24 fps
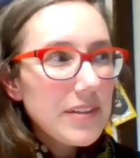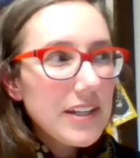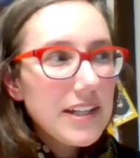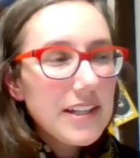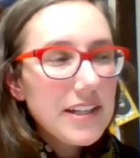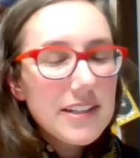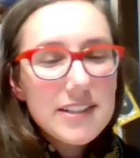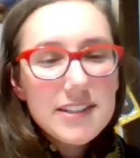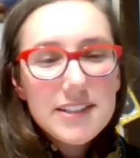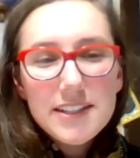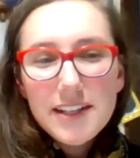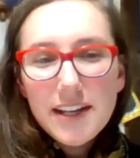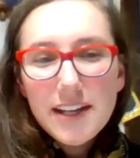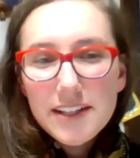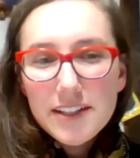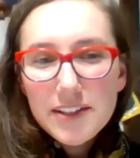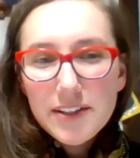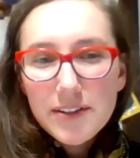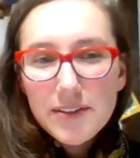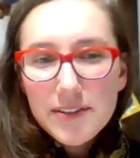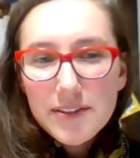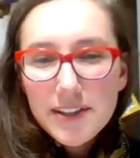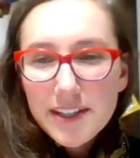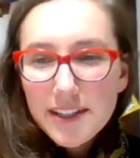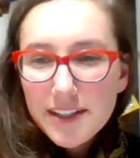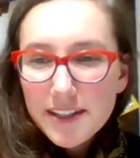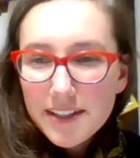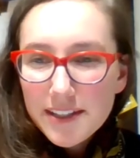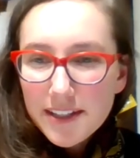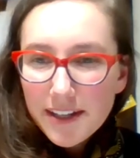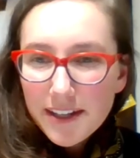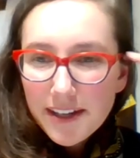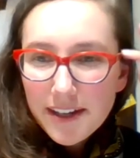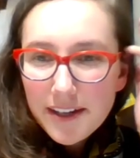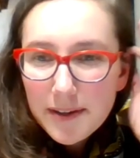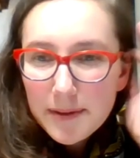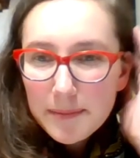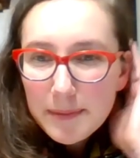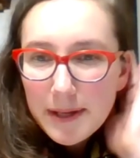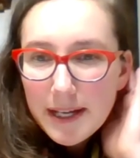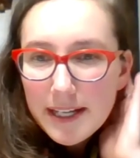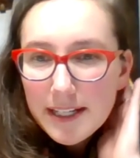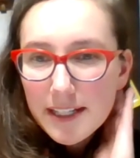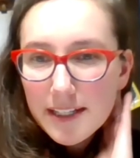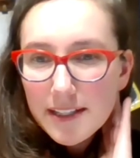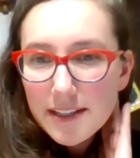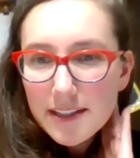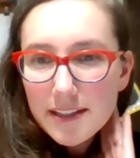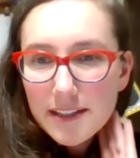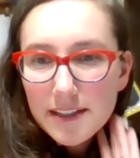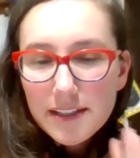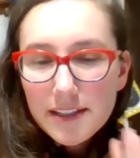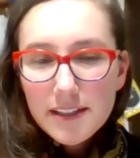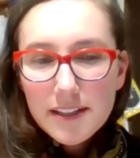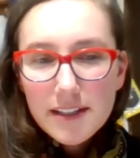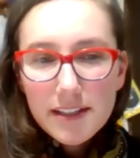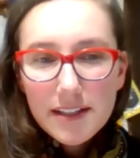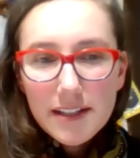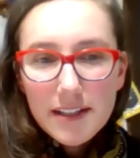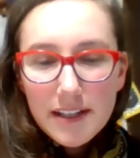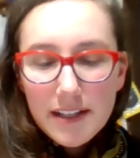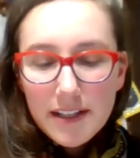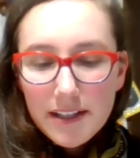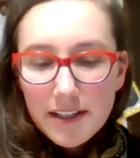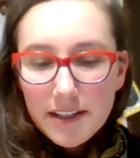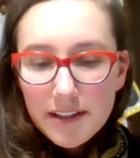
and I know that um, anything,